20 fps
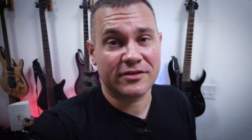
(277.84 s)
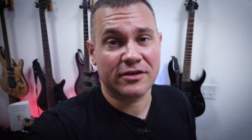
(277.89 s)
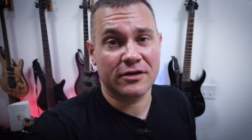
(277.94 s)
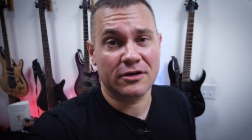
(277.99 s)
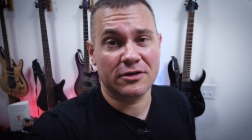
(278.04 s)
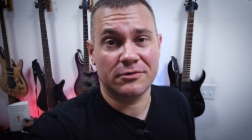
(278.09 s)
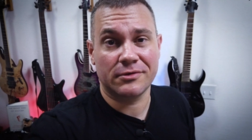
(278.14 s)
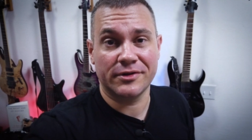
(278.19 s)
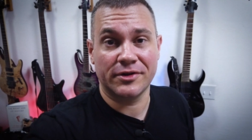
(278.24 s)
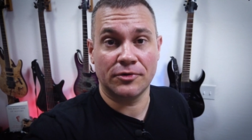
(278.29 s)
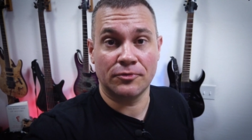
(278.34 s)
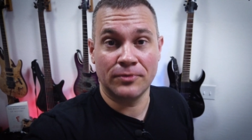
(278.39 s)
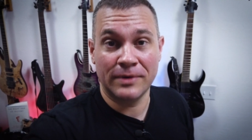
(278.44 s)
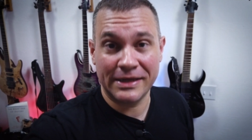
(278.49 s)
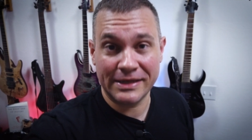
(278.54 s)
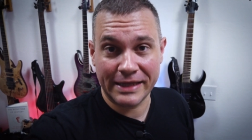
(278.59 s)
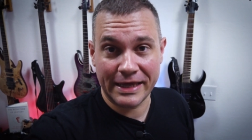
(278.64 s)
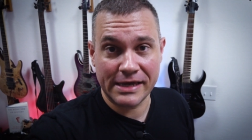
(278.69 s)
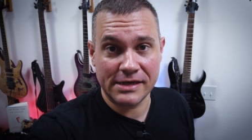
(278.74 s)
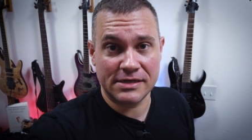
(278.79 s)
gonna go on the
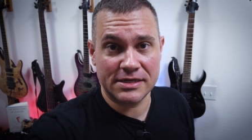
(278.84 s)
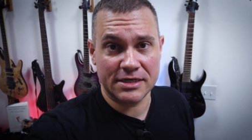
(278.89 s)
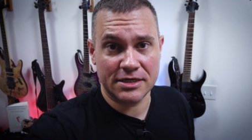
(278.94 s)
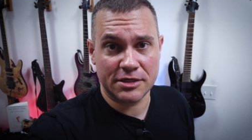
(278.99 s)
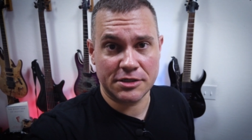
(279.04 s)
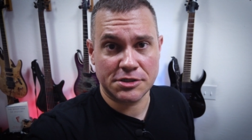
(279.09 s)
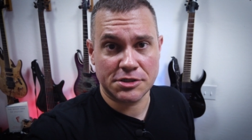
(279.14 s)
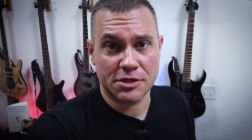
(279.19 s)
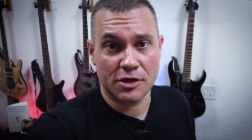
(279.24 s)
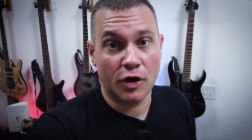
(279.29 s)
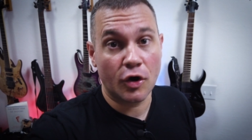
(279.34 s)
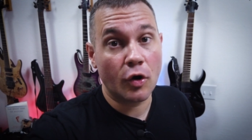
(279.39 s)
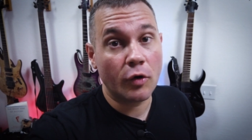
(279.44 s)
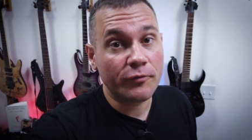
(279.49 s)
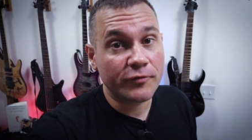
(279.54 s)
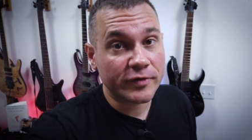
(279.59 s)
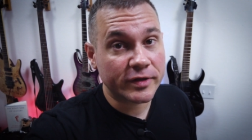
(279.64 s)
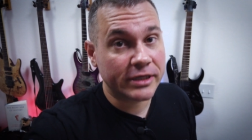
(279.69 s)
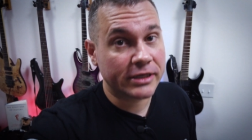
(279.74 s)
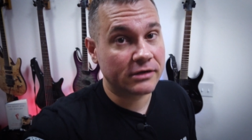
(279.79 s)
relay dish.
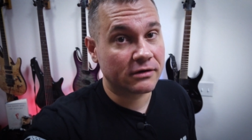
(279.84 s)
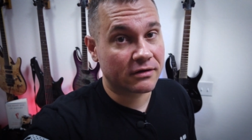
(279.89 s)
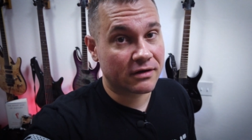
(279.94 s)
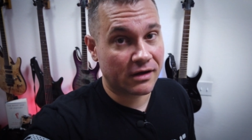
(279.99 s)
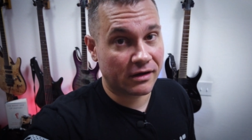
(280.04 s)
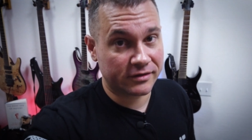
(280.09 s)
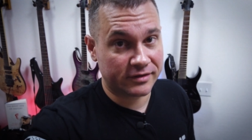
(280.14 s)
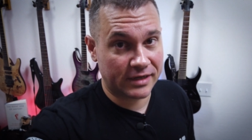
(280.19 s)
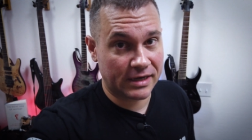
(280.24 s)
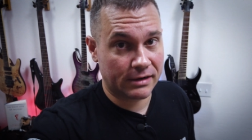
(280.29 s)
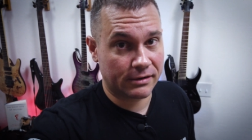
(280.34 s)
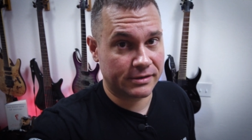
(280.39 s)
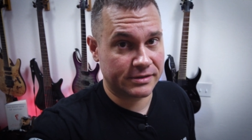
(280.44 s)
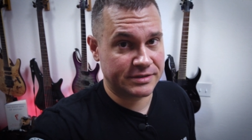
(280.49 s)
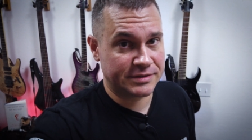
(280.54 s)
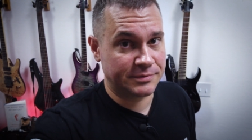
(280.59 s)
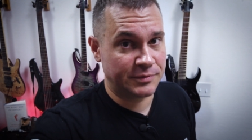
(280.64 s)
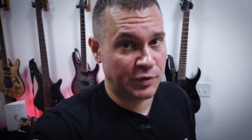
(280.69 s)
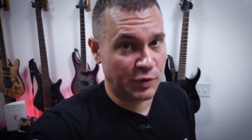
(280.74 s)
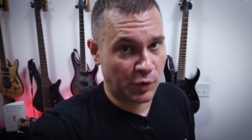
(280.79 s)
Hopefully it'll cut down on
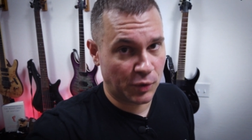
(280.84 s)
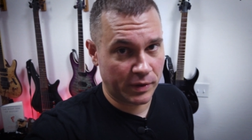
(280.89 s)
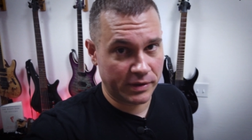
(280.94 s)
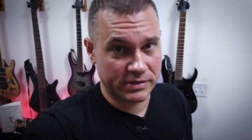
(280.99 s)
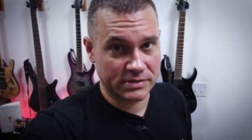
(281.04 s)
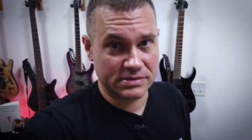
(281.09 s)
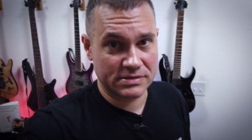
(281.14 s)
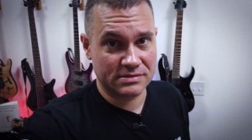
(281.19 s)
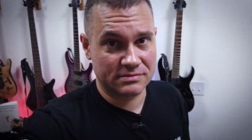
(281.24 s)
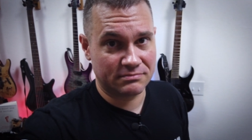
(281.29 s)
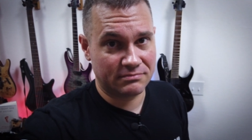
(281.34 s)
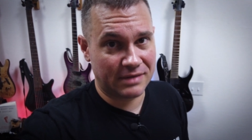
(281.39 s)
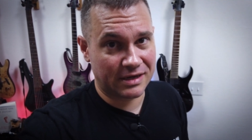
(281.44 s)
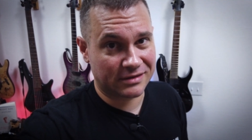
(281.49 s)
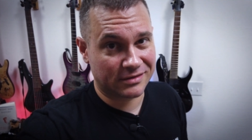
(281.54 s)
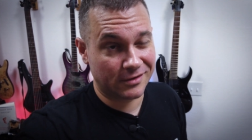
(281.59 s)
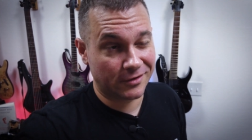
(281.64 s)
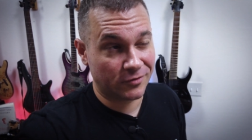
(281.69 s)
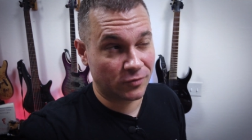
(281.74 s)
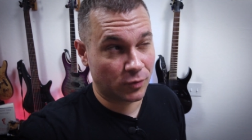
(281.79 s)
some noise, make
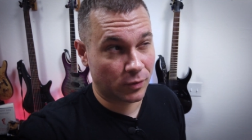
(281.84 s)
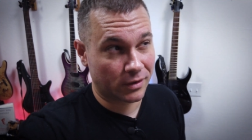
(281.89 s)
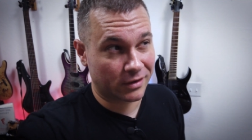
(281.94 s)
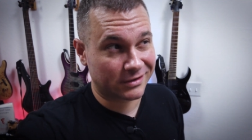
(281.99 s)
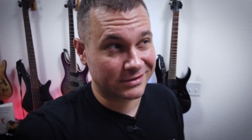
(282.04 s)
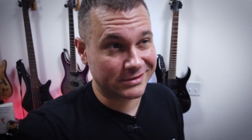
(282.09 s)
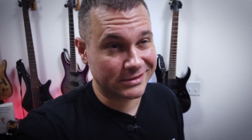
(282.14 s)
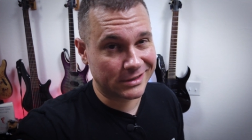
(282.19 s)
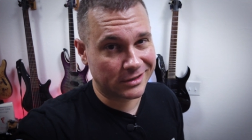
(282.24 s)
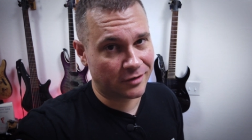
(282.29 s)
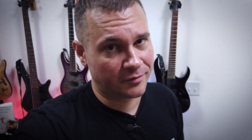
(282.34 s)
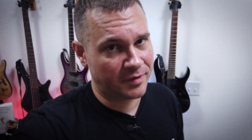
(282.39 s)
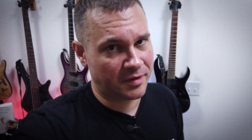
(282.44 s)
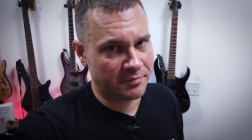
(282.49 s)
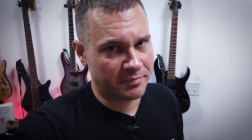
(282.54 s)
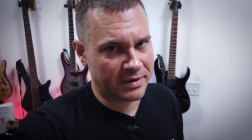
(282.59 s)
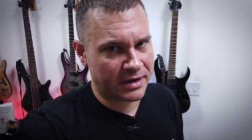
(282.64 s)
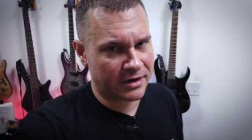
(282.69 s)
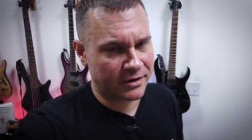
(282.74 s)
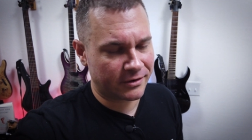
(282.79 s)
things work a little bit
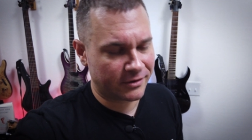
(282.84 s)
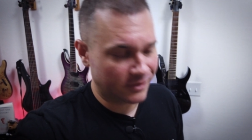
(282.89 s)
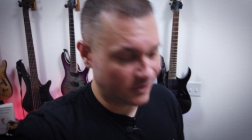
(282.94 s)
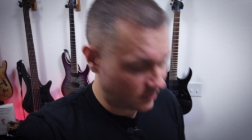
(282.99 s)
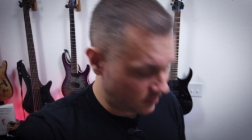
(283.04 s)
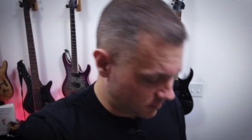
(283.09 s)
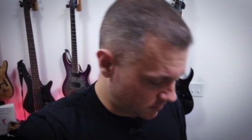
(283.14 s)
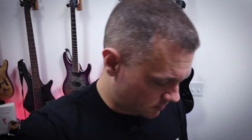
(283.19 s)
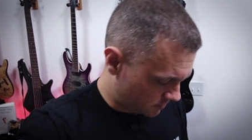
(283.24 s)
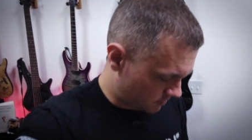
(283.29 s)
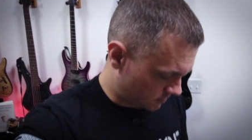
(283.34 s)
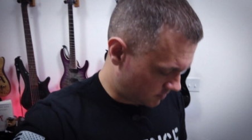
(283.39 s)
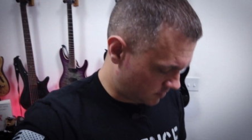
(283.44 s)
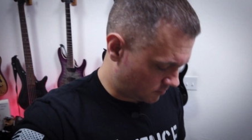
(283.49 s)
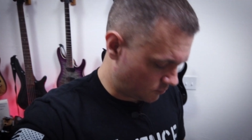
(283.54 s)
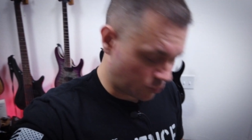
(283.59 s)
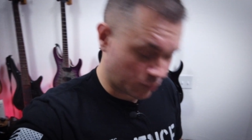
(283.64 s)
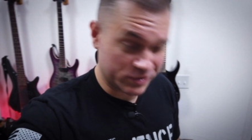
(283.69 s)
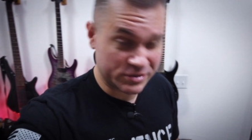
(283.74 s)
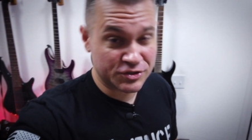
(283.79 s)
better. Um,
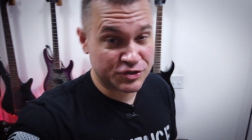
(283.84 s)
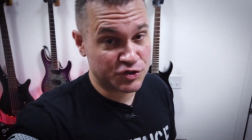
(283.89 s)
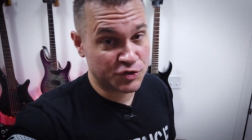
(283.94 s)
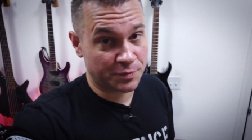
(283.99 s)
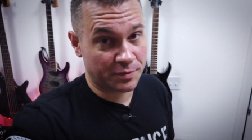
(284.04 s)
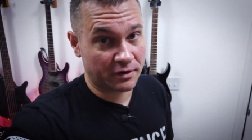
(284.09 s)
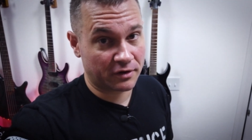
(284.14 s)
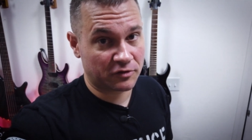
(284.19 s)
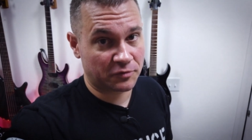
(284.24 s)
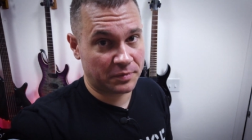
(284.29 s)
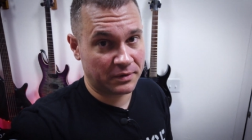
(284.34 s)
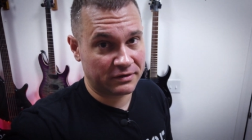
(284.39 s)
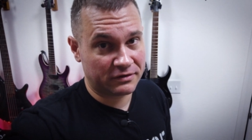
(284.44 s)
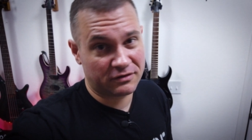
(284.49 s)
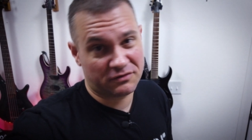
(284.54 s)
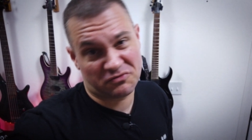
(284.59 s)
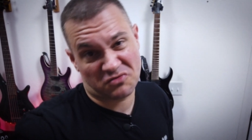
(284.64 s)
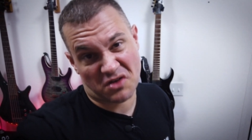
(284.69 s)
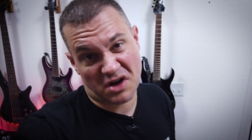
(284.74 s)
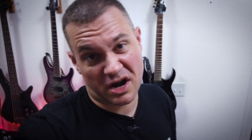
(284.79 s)
wasn't super
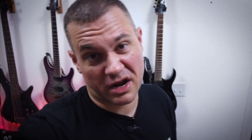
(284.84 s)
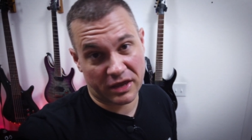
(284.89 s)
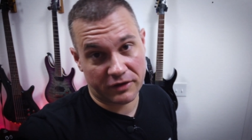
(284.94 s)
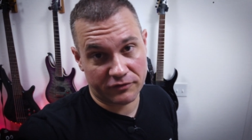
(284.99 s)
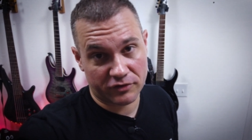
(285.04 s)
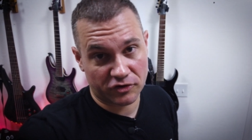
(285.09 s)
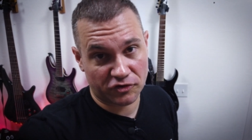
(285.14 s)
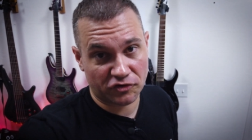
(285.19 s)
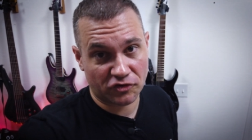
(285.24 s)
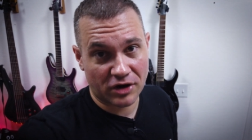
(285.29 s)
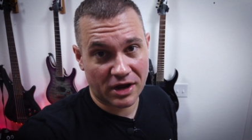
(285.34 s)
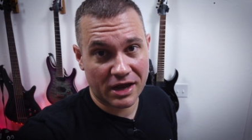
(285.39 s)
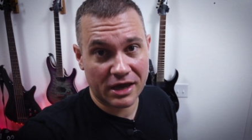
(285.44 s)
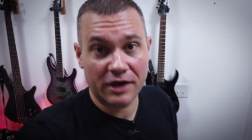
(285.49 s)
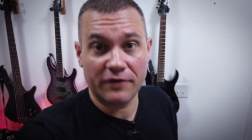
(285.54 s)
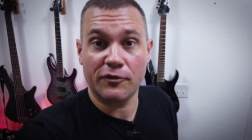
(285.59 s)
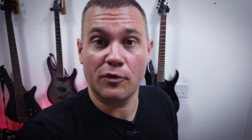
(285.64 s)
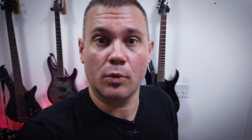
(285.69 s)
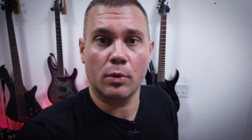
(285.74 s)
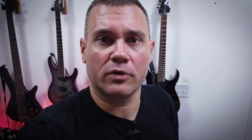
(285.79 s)
expensive, thought I'd give it a try, and
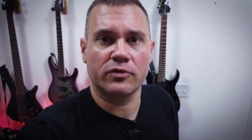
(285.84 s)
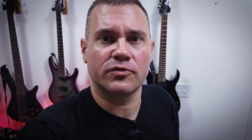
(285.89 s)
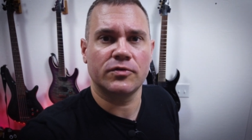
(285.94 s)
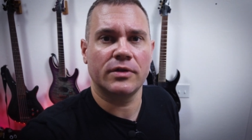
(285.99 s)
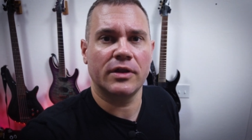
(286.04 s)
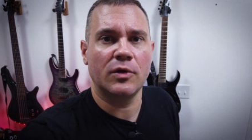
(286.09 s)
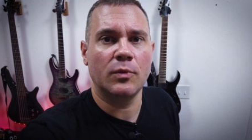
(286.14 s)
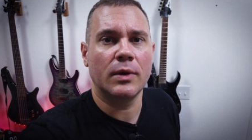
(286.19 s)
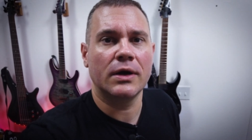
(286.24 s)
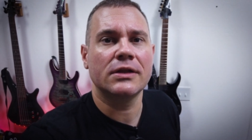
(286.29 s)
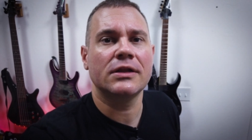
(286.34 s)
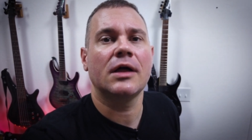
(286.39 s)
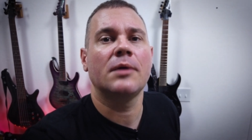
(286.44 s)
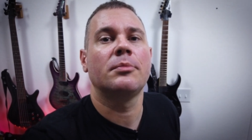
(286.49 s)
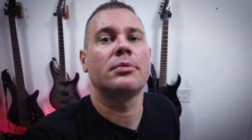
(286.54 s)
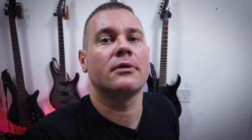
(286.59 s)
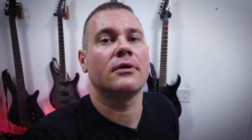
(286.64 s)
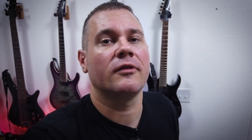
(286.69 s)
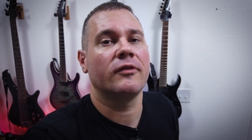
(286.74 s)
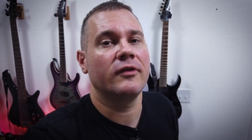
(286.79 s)
if it works really well, I'll
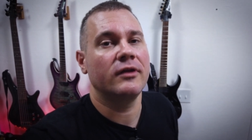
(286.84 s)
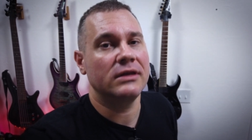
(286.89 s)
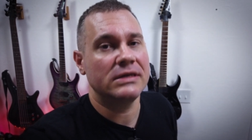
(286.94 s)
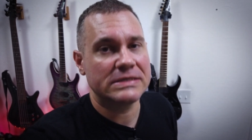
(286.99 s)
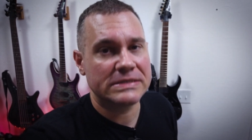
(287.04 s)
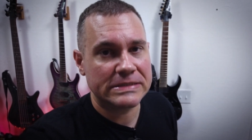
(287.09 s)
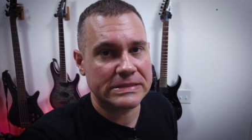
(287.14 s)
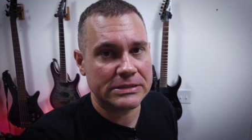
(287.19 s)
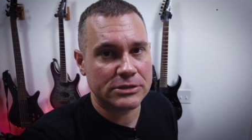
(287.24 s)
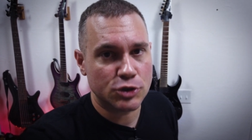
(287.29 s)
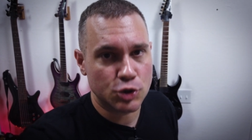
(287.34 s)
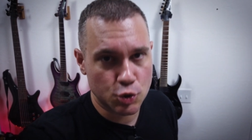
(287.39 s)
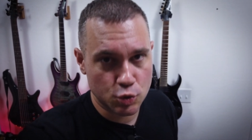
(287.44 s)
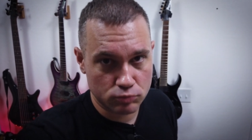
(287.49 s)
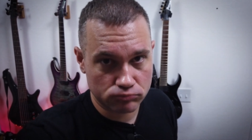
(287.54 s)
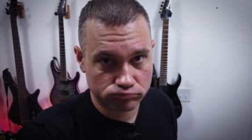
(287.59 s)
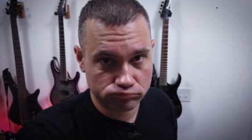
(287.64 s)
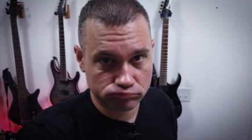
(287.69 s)
put it on the D C too.